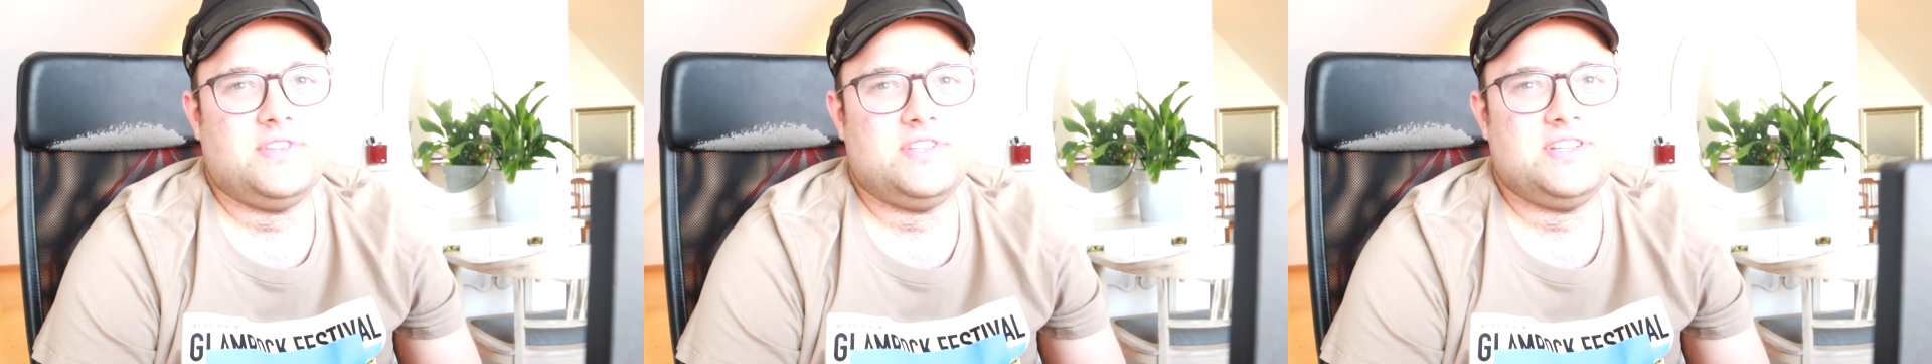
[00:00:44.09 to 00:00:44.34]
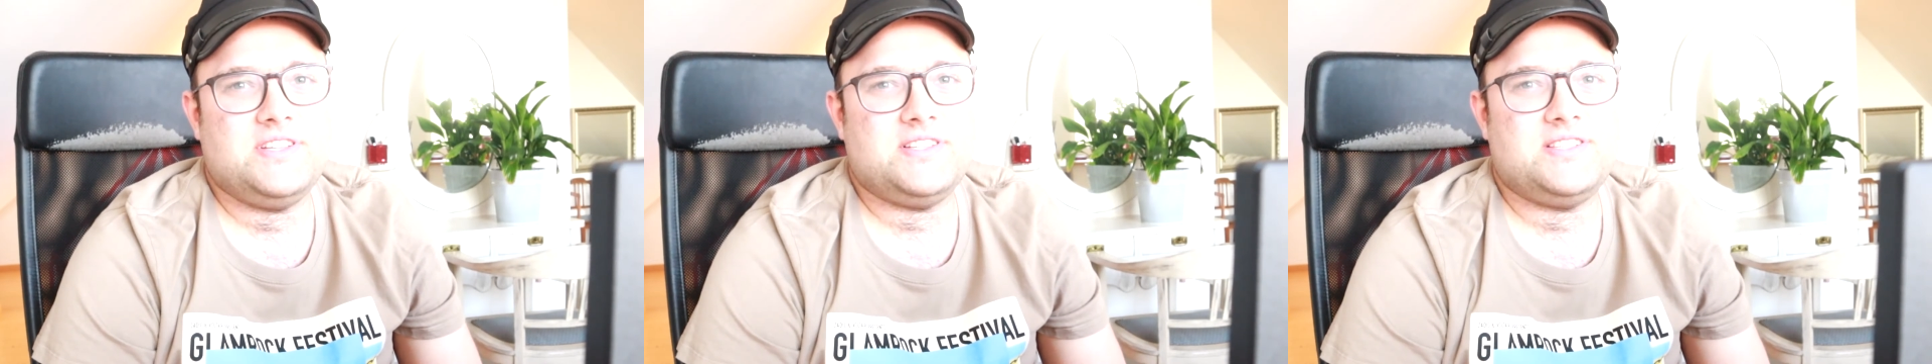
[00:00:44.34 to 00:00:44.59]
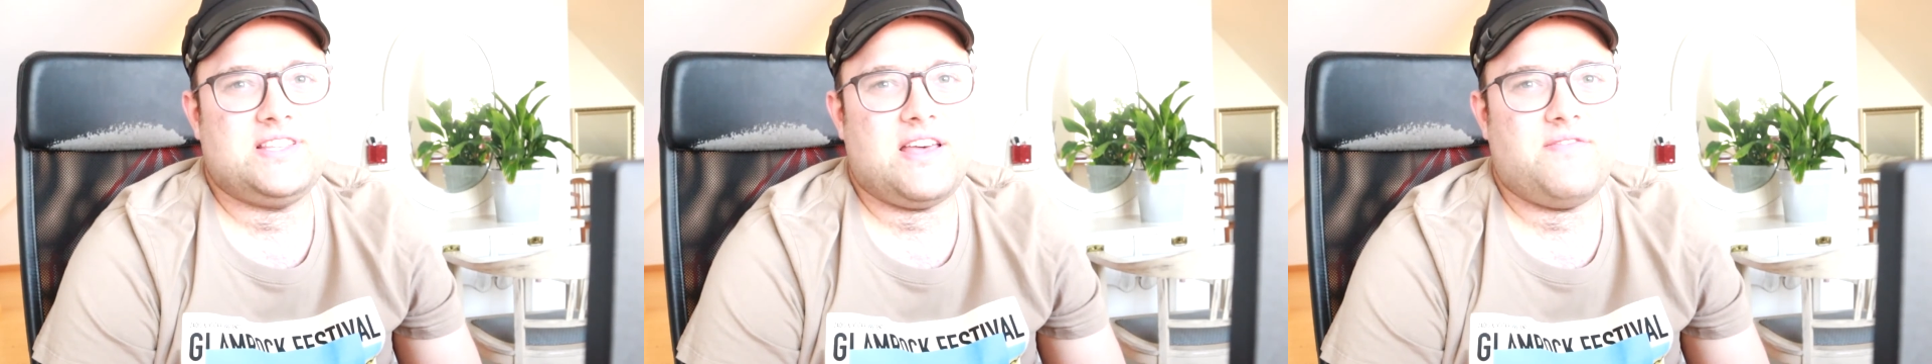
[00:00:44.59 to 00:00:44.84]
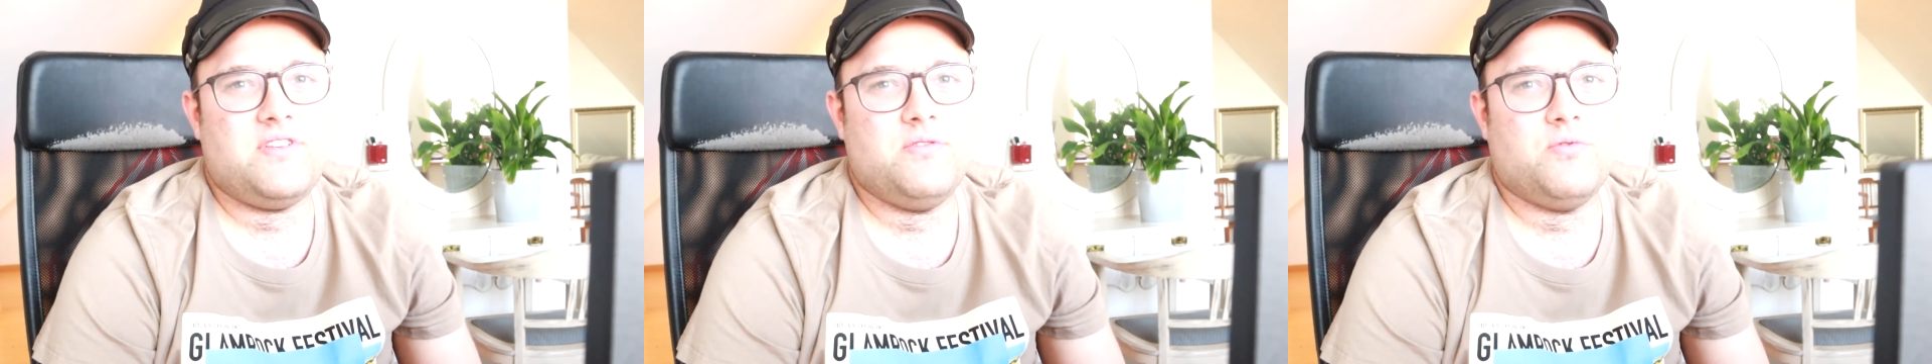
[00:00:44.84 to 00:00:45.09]
Season
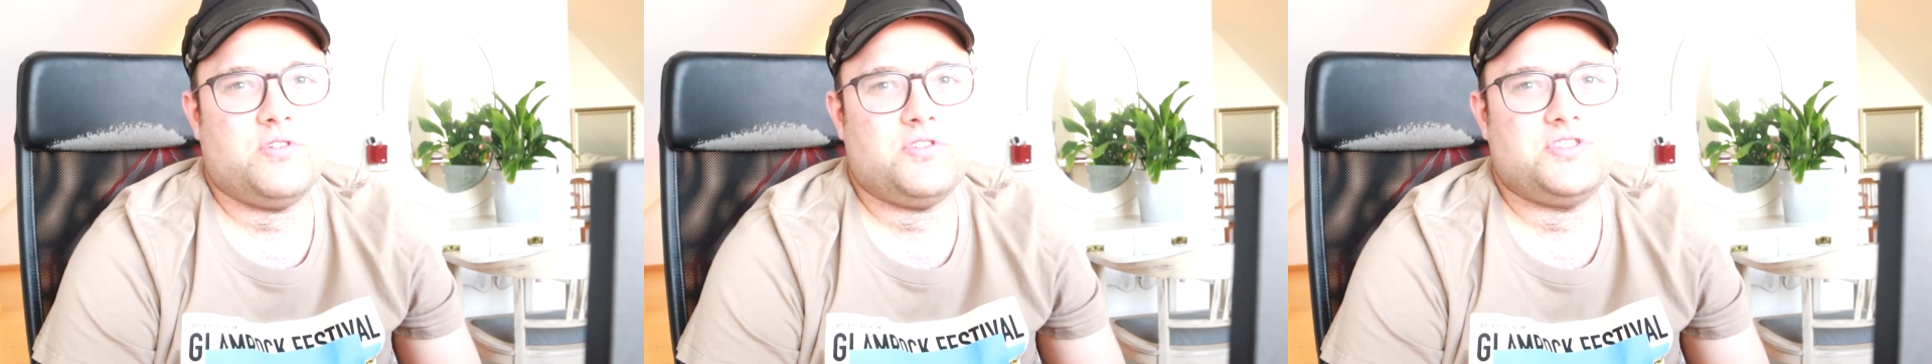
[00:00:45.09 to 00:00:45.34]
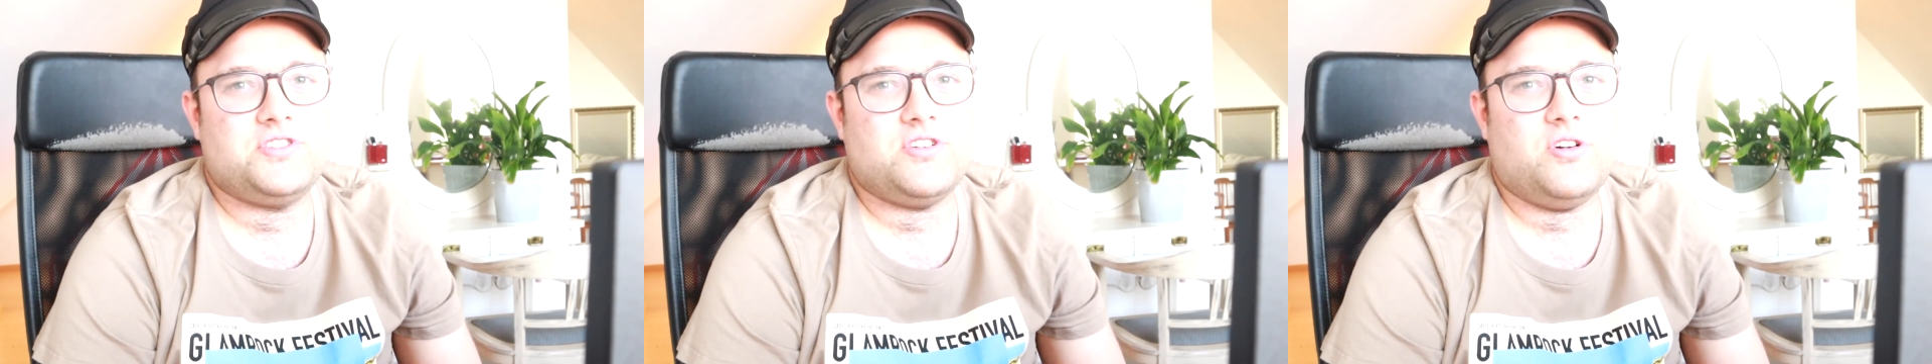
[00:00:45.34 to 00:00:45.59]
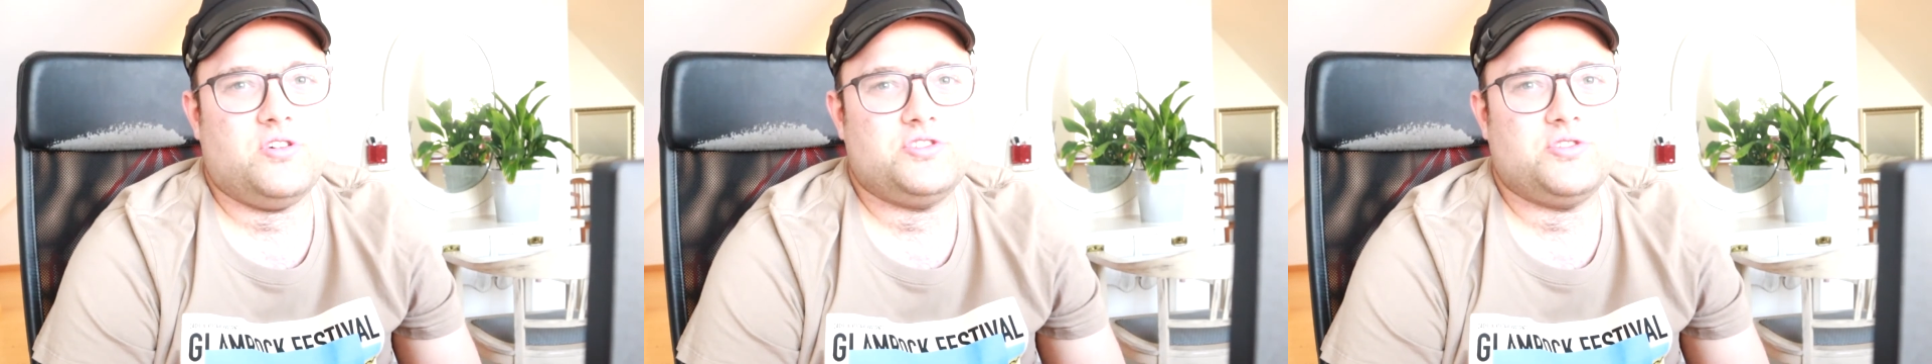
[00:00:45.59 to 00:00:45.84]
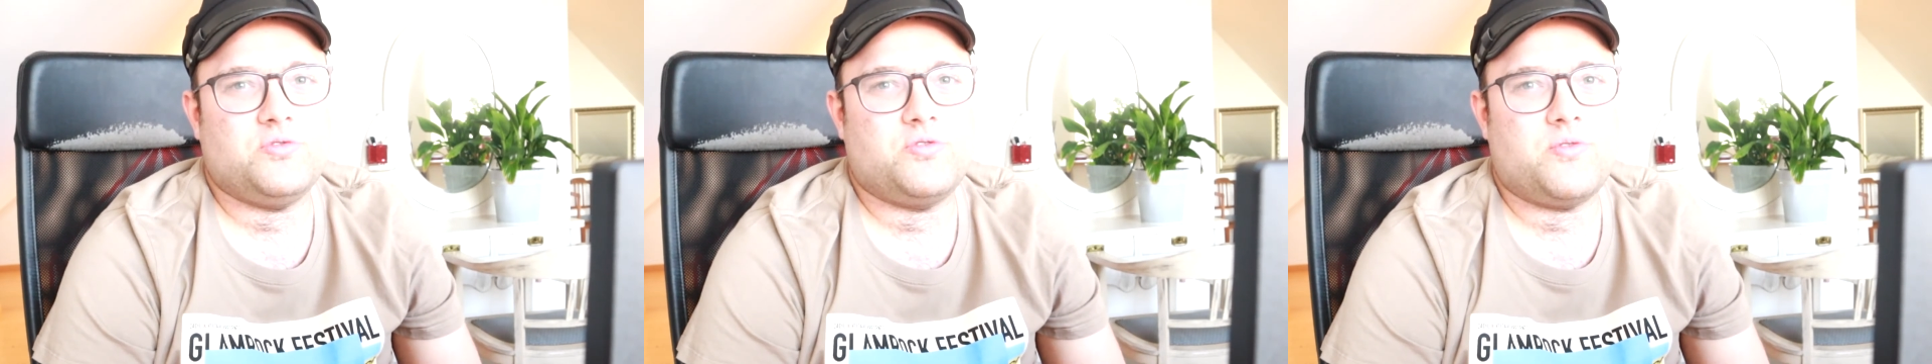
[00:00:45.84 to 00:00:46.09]
7 was
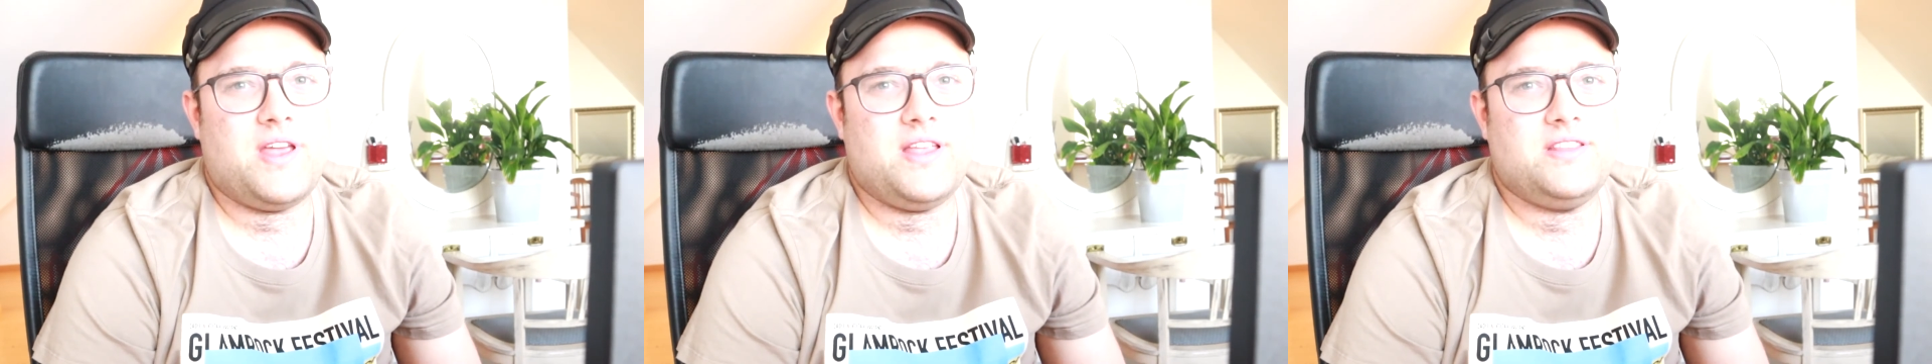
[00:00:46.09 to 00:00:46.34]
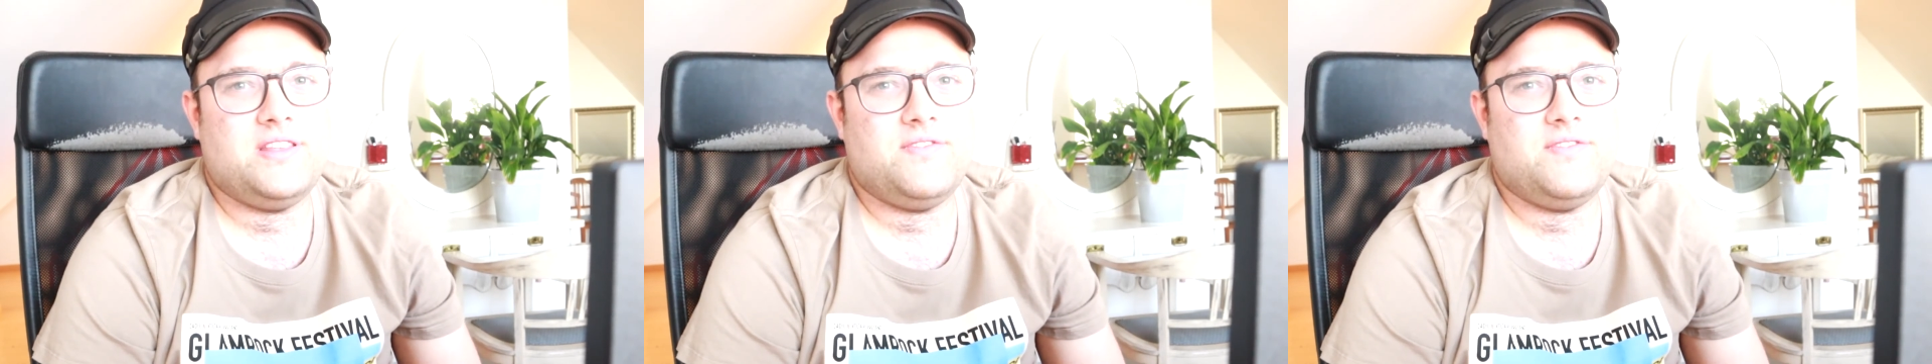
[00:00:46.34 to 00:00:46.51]
also great,